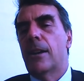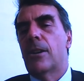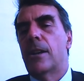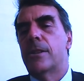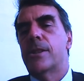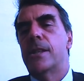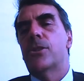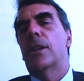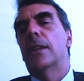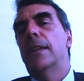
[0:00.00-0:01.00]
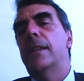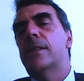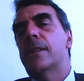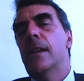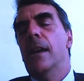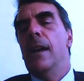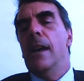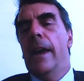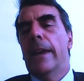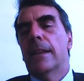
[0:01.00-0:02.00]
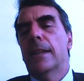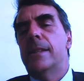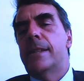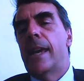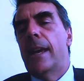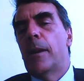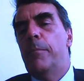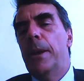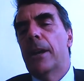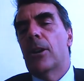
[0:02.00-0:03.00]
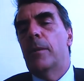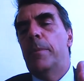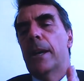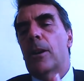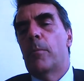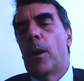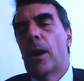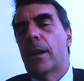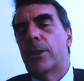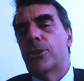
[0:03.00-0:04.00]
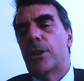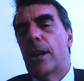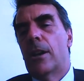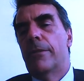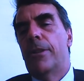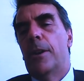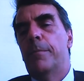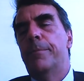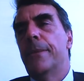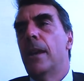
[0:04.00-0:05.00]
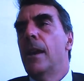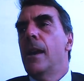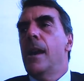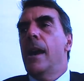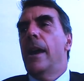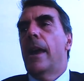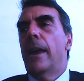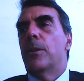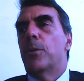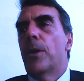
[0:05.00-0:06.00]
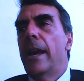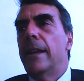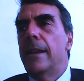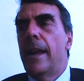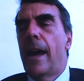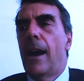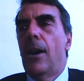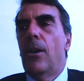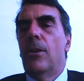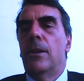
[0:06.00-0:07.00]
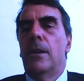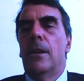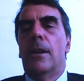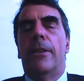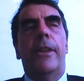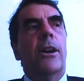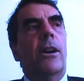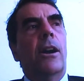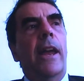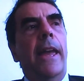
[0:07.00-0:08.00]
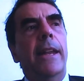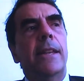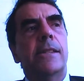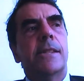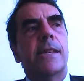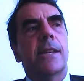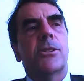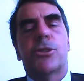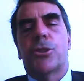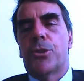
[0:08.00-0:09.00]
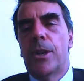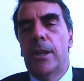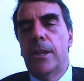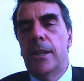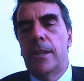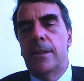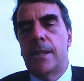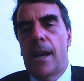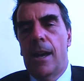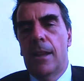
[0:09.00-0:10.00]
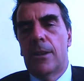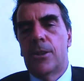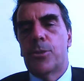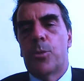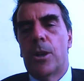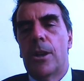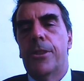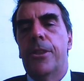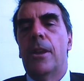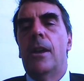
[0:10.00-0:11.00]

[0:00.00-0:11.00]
current, or at least take a bigger and bigger market share of it. And right now, there are $86 trillion worth